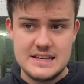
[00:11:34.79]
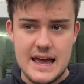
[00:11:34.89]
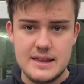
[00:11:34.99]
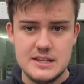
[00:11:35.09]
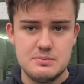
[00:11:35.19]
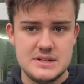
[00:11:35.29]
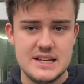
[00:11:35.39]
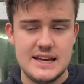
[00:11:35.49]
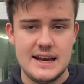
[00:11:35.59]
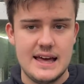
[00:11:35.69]
this
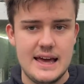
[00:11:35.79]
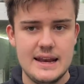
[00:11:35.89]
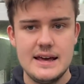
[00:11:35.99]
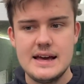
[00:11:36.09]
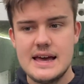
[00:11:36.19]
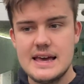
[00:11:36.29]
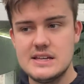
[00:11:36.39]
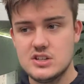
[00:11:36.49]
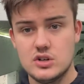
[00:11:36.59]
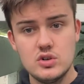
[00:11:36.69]
particular hen
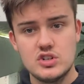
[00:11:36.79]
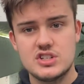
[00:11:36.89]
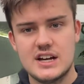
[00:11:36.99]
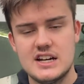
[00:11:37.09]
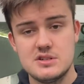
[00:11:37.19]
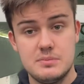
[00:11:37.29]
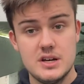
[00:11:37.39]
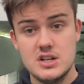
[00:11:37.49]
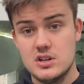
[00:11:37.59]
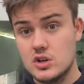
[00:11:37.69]
is a good sized
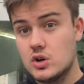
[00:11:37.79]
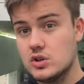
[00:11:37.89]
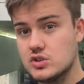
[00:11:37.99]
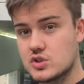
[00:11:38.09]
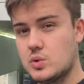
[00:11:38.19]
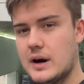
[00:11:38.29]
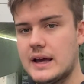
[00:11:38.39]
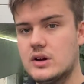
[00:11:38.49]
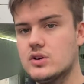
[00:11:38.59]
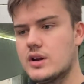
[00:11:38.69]
bird and the colour's
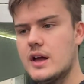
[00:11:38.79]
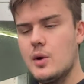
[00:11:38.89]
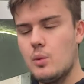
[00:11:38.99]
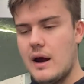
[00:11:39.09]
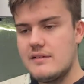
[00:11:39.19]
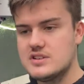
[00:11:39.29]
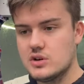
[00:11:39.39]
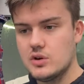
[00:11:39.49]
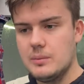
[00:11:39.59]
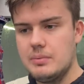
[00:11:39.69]
quite good, whereas the
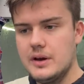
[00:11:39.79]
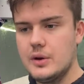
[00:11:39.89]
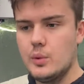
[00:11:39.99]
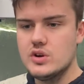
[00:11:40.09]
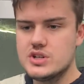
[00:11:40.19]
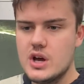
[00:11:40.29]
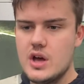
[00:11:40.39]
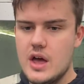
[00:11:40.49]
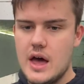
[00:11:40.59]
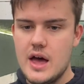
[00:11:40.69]
other bird was
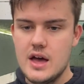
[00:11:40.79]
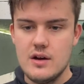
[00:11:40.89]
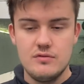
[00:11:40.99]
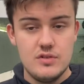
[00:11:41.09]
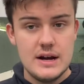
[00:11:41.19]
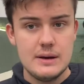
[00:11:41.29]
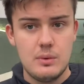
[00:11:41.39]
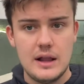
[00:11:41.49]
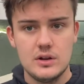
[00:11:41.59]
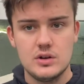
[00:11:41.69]
really
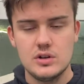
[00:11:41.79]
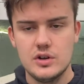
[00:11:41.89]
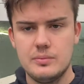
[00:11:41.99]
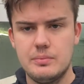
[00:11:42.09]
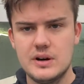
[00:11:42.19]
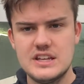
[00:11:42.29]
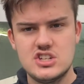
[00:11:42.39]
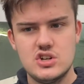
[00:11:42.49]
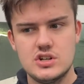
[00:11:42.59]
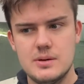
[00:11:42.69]
well coloured, but it's
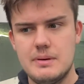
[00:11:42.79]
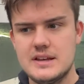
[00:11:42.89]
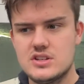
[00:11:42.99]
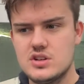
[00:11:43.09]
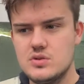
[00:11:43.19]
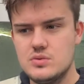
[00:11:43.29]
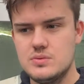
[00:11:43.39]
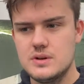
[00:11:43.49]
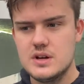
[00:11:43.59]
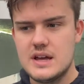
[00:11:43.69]
just a bit too,
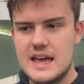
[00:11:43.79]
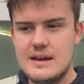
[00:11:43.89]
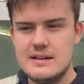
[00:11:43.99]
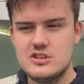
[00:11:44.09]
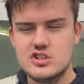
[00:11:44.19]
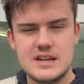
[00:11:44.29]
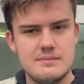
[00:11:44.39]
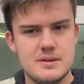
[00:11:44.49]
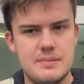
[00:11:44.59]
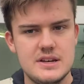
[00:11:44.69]
it just
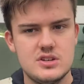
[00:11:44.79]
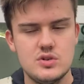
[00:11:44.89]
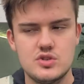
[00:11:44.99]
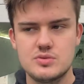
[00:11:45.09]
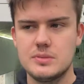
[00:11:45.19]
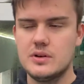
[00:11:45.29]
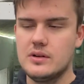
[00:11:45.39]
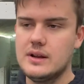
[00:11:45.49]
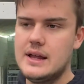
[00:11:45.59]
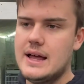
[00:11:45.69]
seemed a bit too
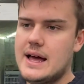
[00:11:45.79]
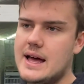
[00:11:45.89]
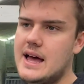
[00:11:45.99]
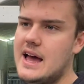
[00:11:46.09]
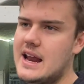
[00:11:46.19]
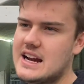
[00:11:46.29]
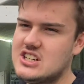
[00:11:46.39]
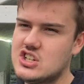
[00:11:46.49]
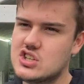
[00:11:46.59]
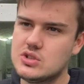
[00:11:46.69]
small, and I
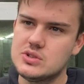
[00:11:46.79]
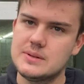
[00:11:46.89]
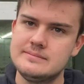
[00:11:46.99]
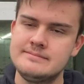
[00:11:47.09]
just thought,